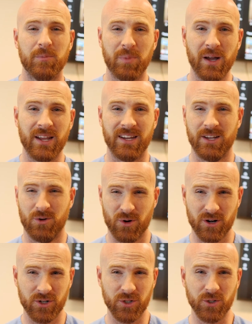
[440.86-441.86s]
But in
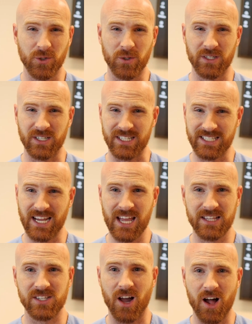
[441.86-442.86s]
order to
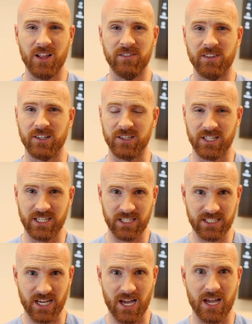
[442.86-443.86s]
condense all of the clinic
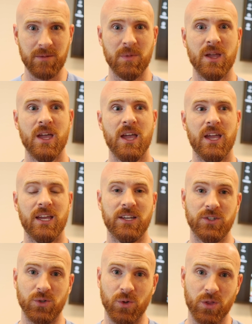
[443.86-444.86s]
time
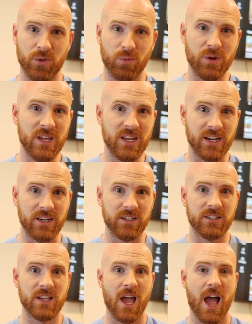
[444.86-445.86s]
into 3
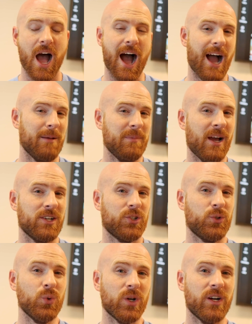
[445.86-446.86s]
years, I'm not
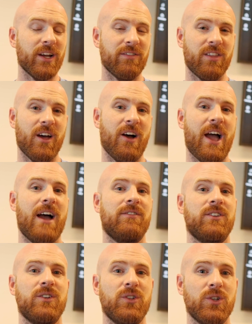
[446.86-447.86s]
sure if they'll have
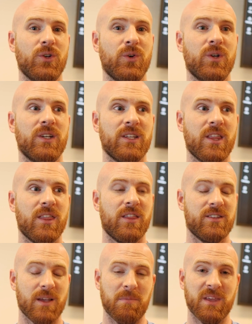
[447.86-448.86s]
to do
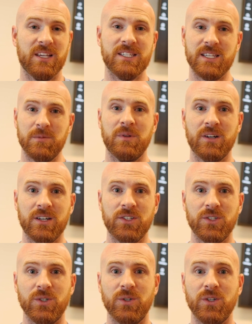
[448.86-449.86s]
something similar
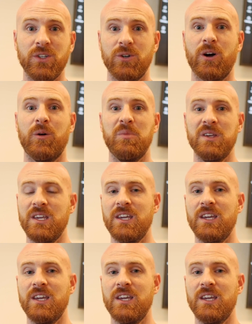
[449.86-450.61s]
to UOP